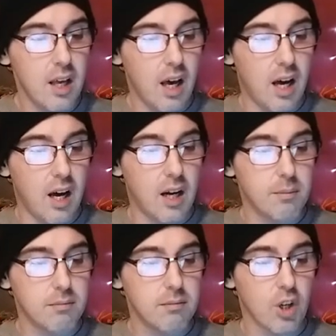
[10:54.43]

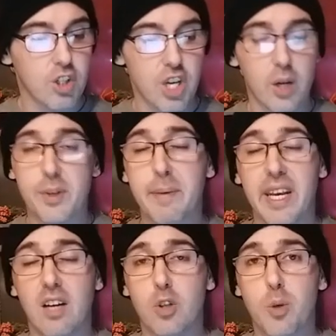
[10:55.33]
Um, her channel was made
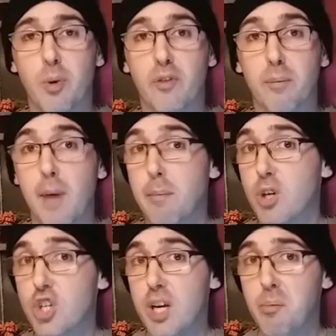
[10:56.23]
eligible for
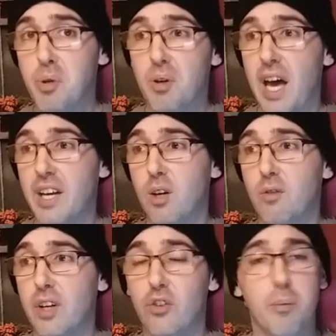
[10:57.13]
membership. I know
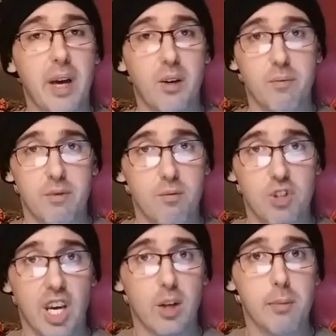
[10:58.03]
little about
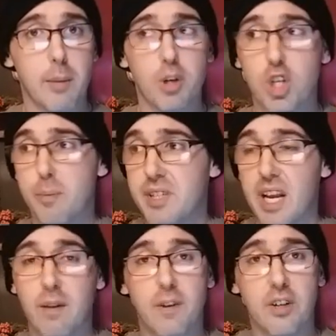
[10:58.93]
channel memberships and
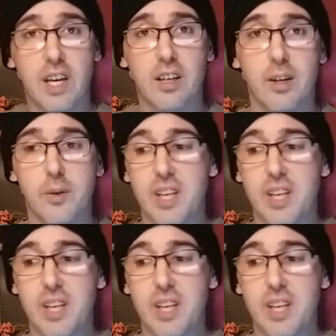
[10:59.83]
how far that goes.